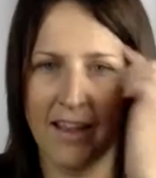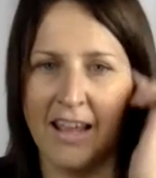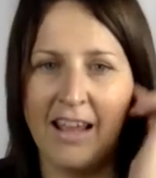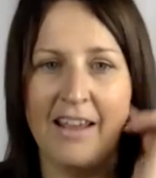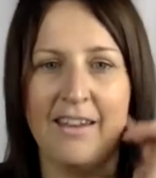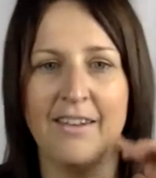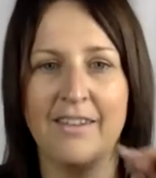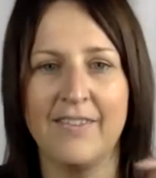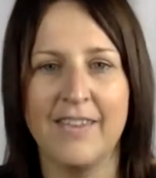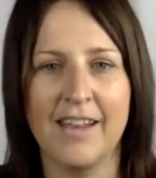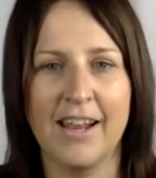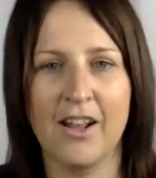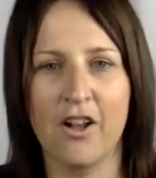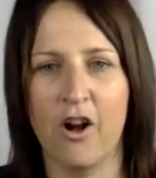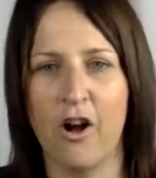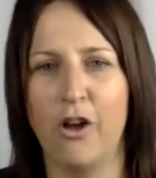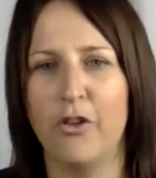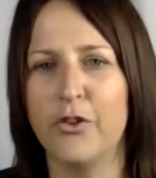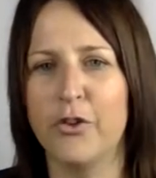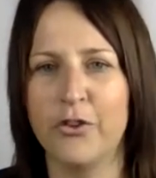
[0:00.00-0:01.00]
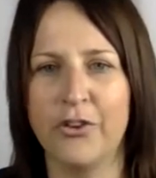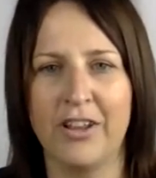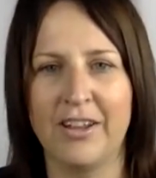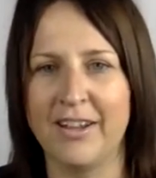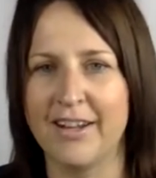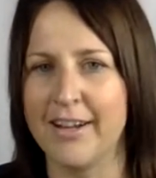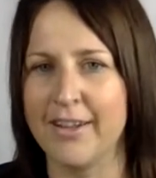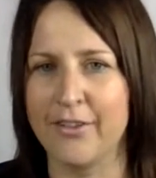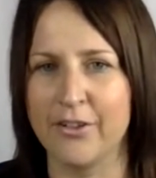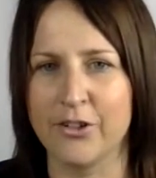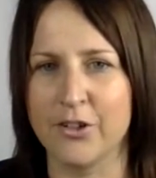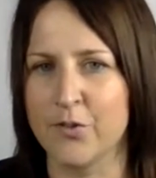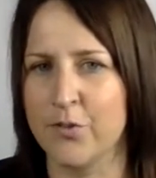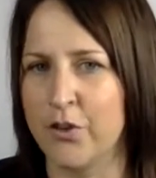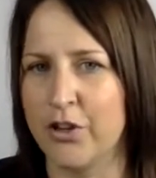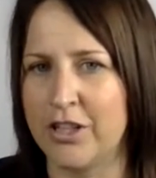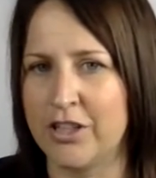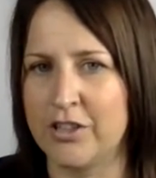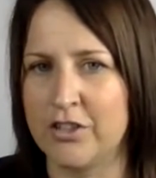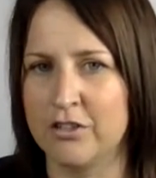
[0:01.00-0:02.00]
and then I alternate colors for
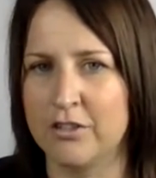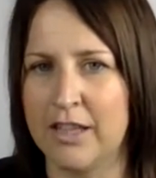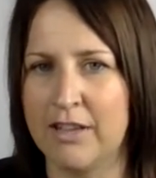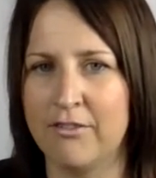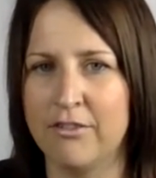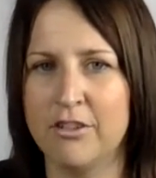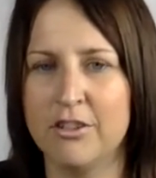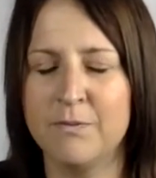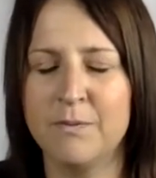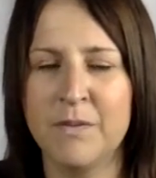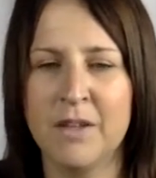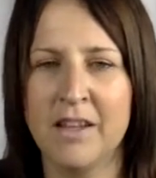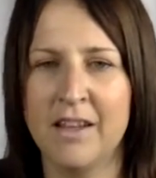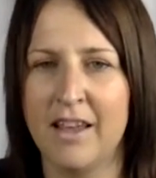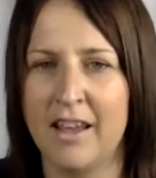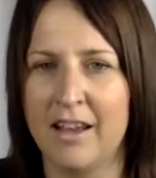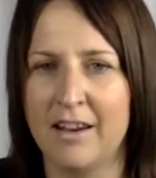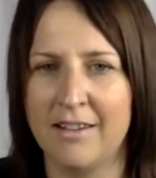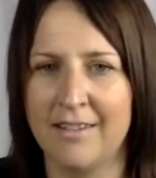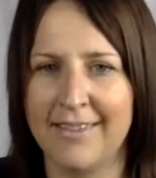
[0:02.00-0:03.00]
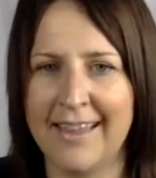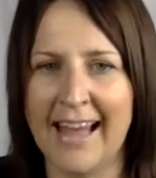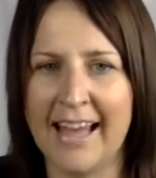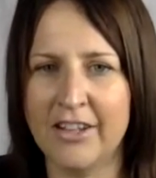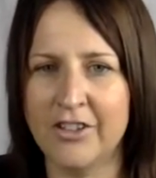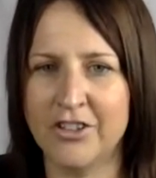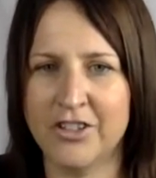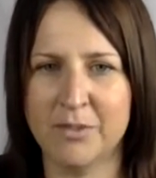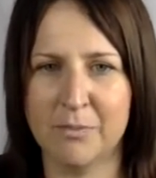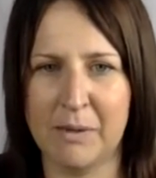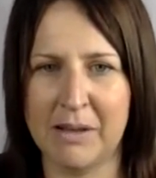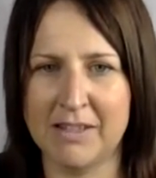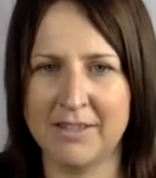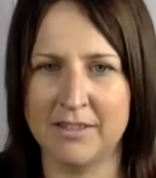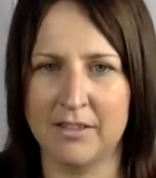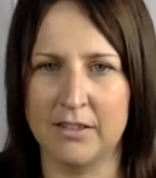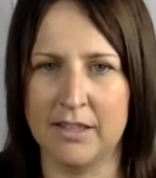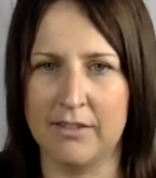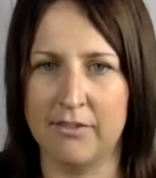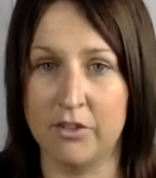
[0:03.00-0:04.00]
each level, and that just makes
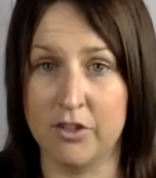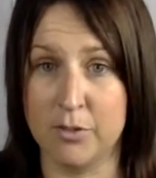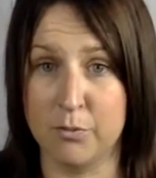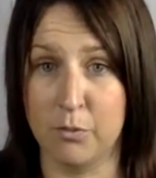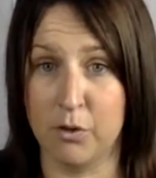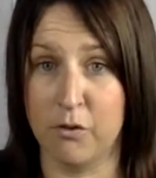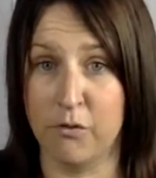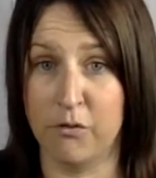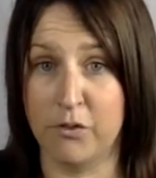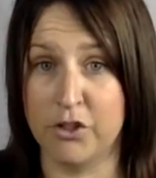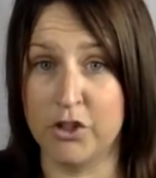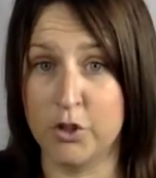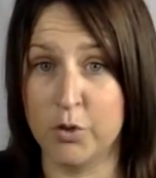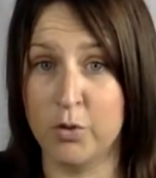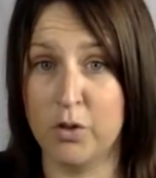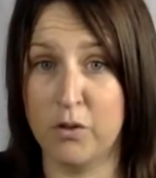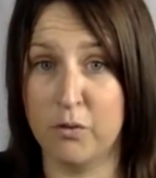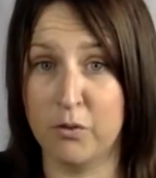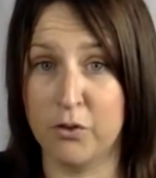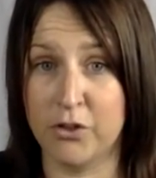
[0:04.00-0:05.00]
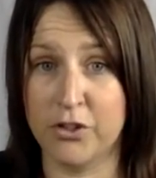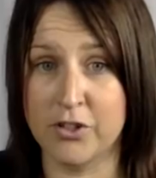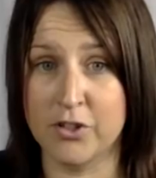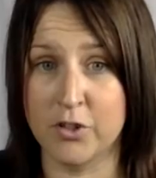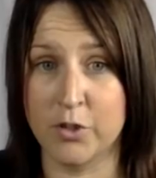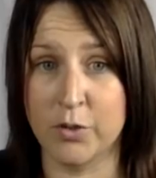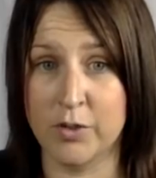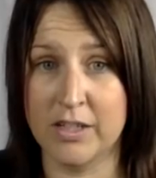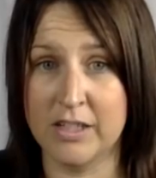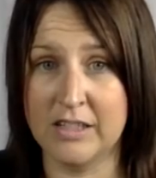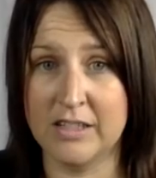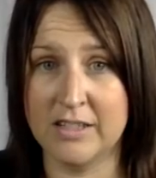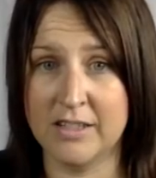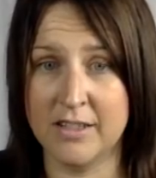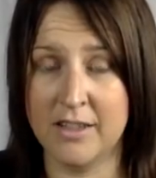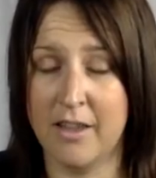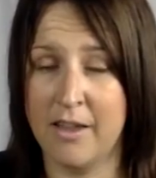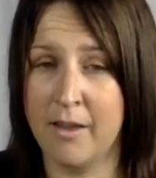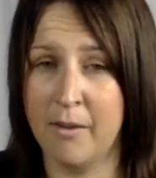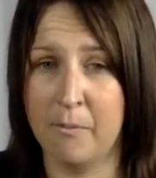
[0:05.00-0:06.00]
the levels more visual for the students,
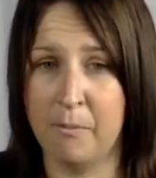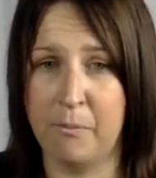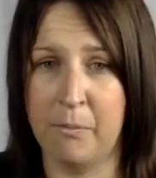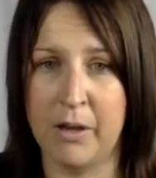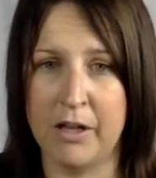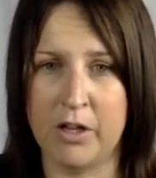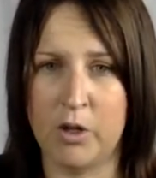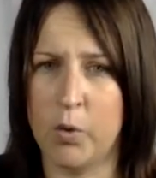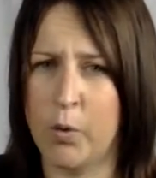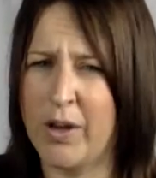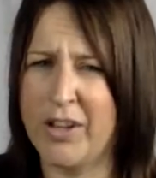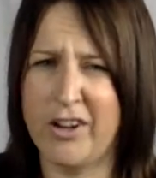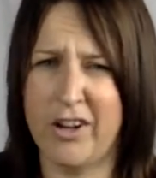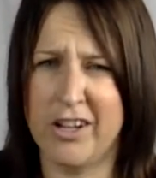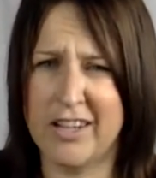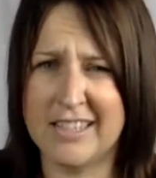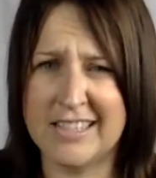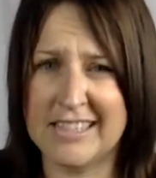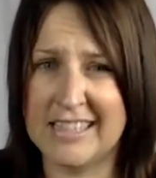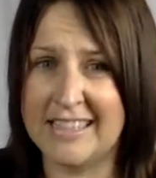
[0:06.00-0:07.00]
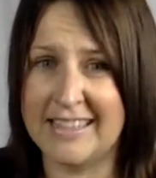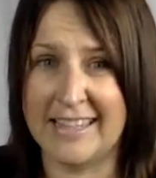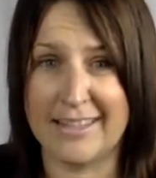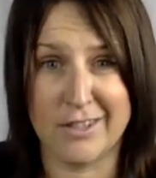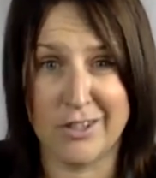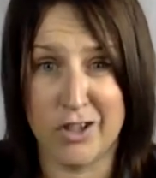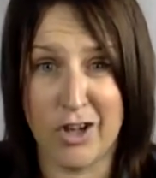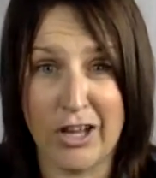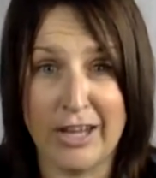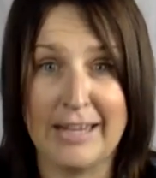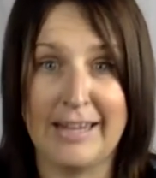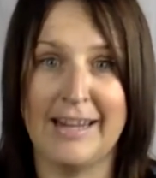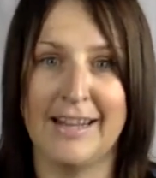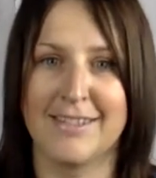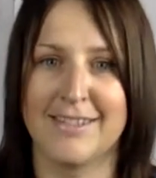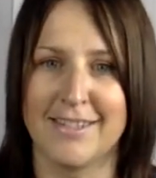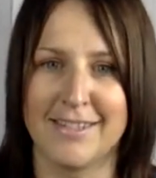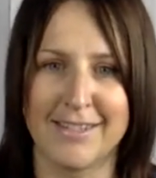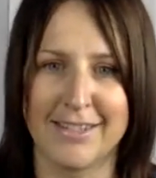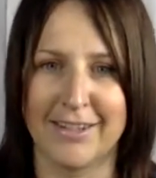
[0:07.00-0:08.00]
but quite honestly, that's not
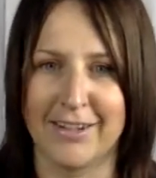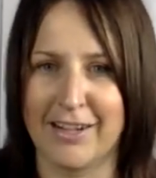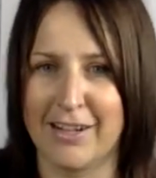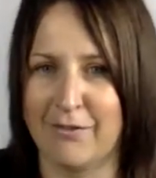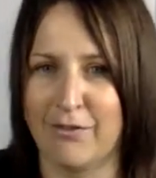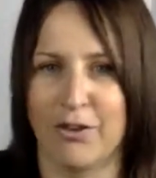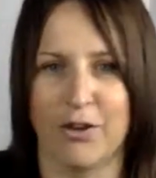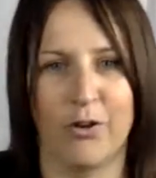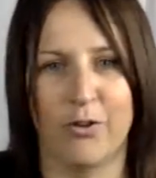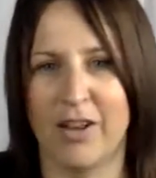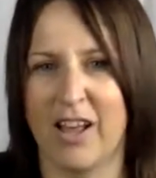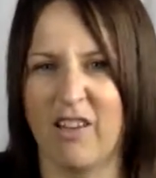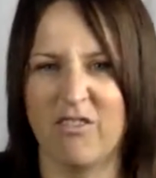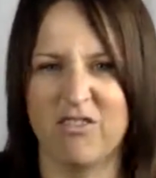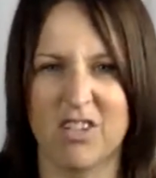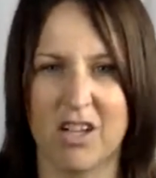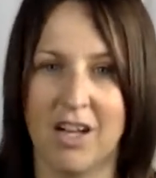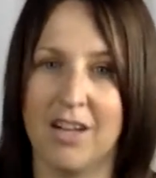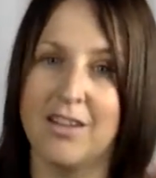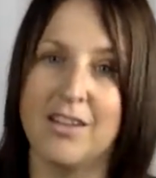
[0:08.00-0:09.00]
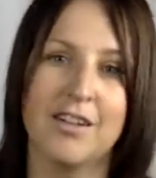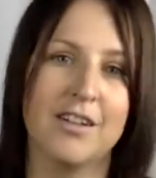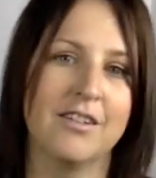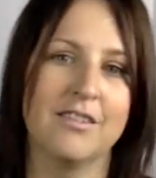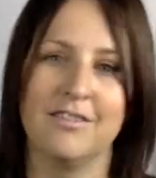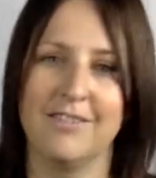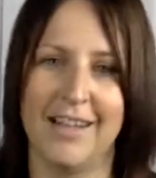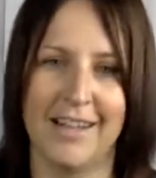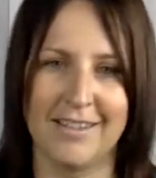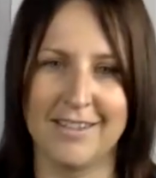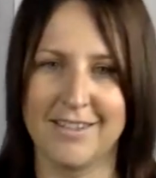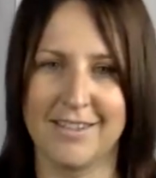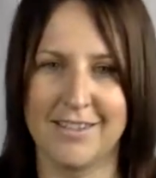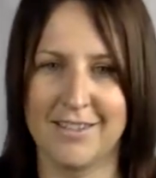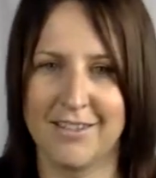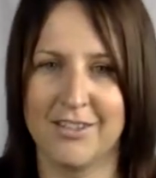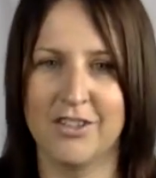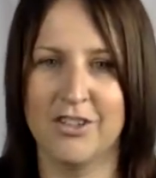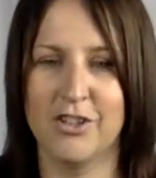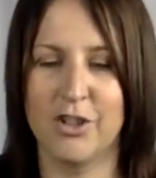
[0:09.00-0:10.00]
necessary. If you don't have colored,
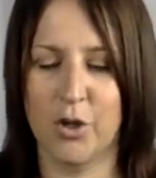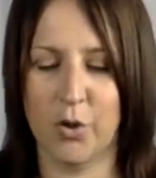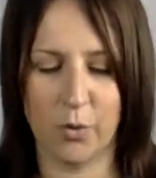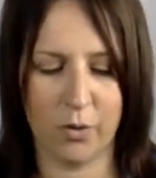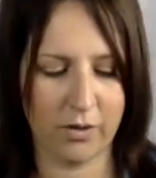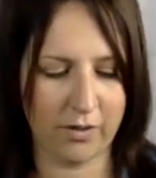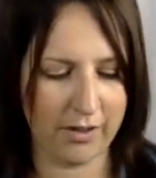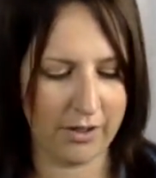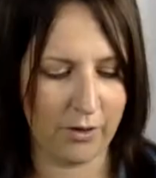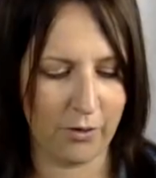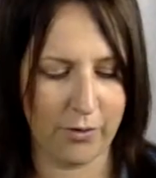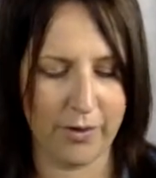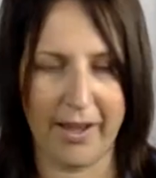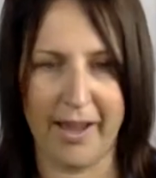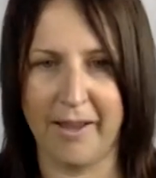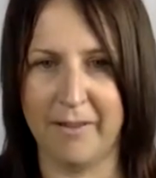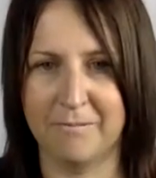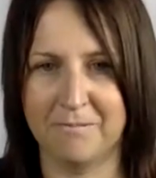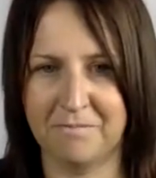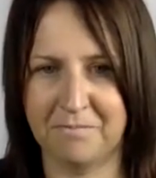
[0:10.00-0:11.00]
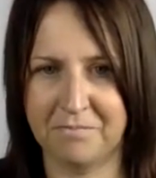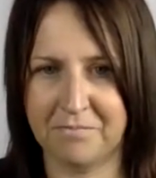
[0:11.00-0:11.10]
that's totally okay.